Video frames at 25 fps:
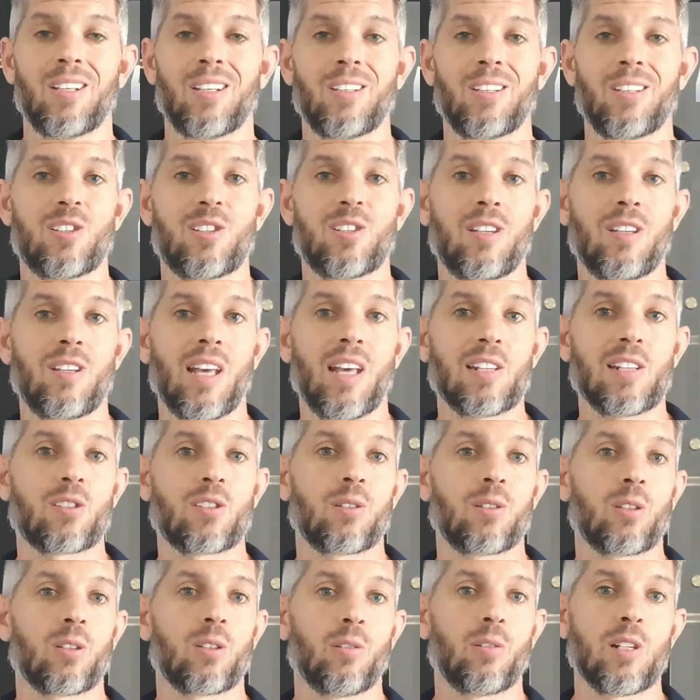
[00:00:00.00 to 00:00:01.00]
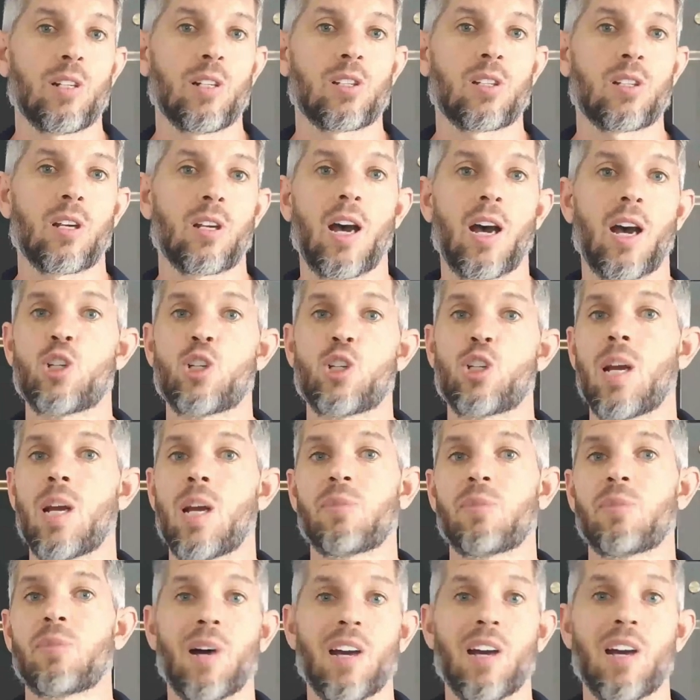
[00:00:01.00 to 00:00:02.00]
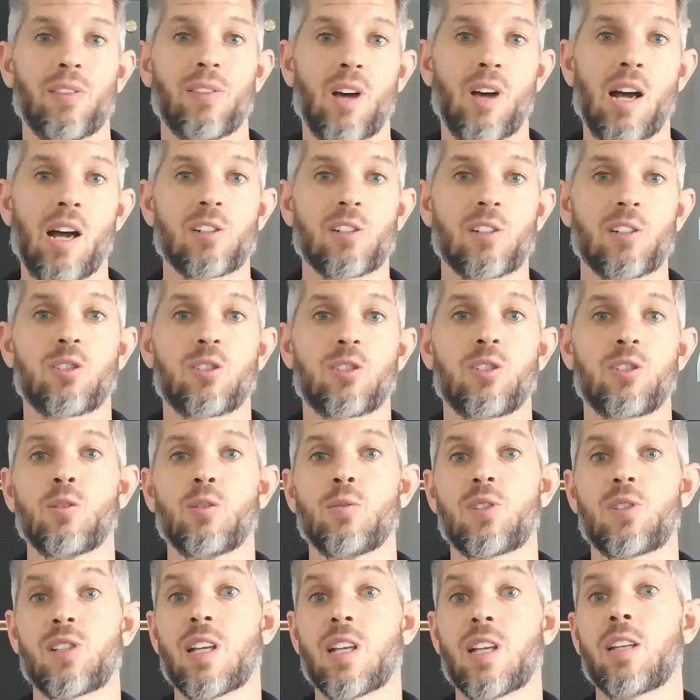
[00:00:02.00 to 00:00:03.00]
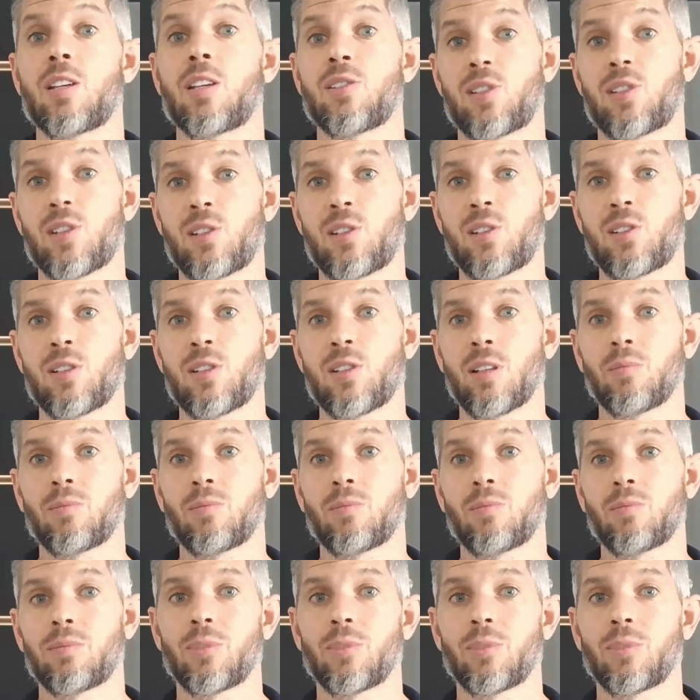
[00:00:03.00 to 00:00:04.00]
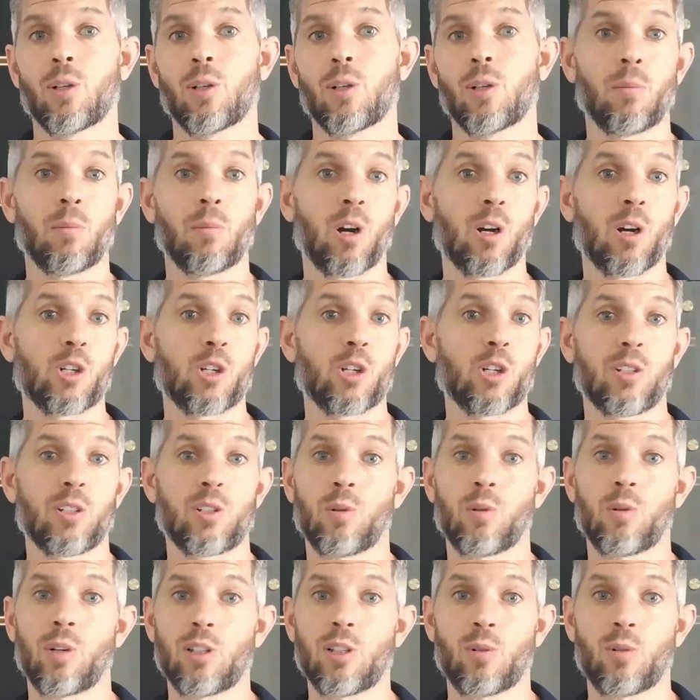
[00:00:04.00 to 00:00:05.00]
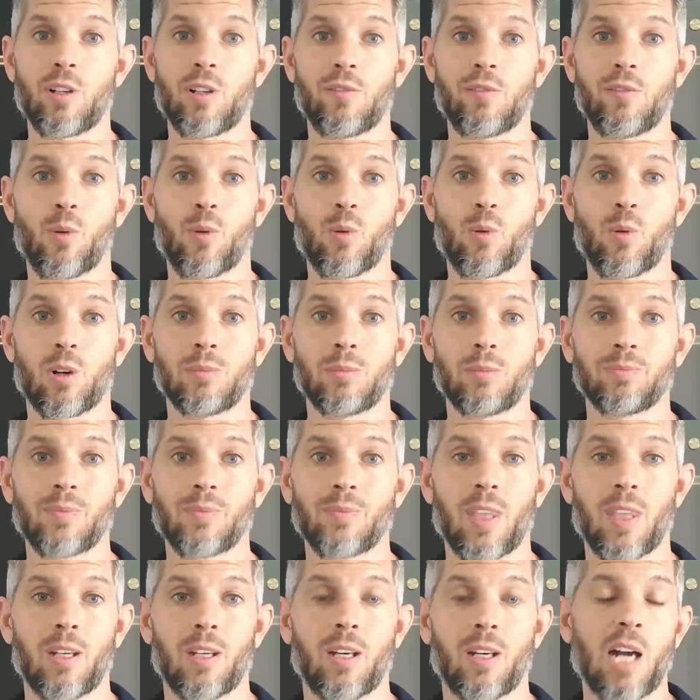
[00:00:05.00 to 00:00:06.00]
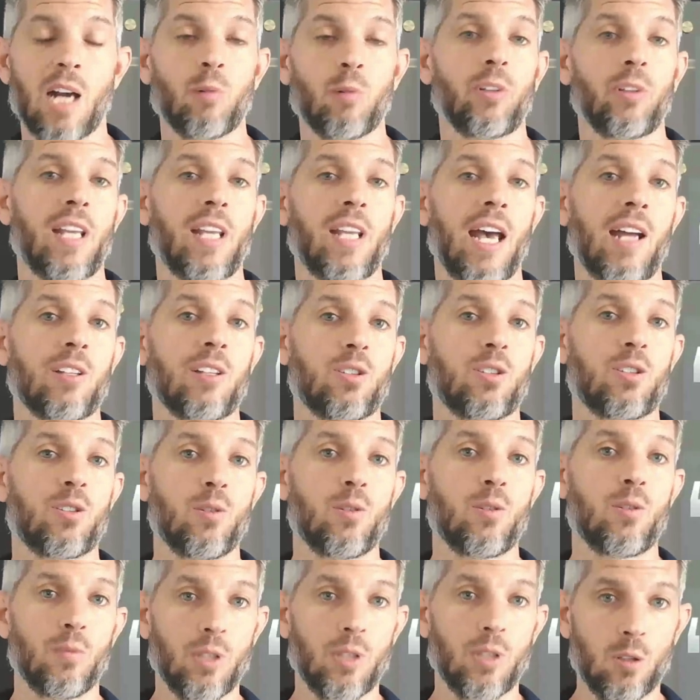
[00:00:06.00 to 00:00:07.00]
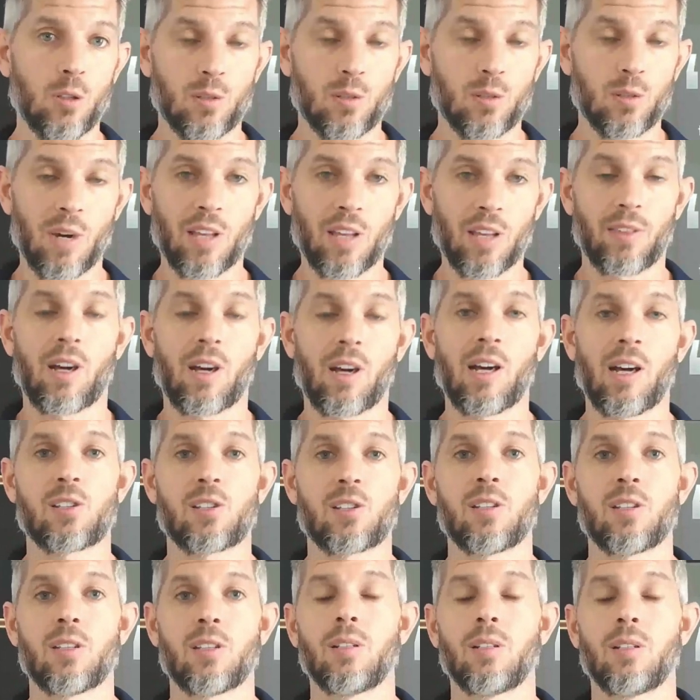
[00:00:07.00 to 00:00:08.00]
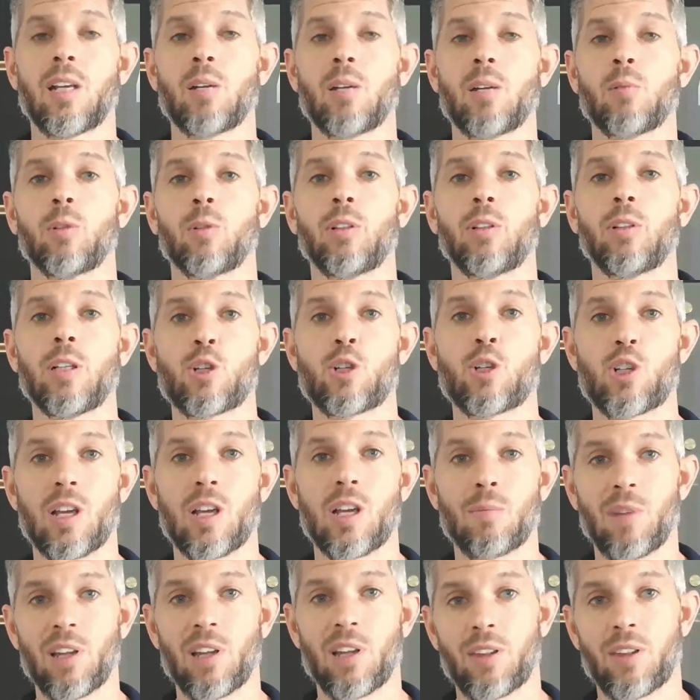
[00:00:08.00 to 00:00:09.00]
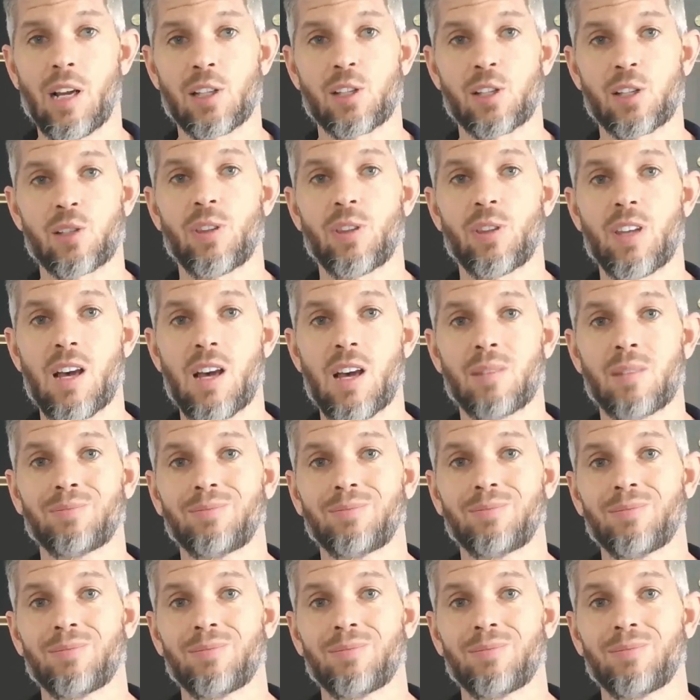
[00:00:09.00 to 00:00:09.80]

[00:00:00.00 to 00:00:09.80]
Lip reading: You see, at Solar Grids, I shaped my thoughts to stay consistent. During the merger in 2024, I really had to use my thoughts and really shape my thoughts with that.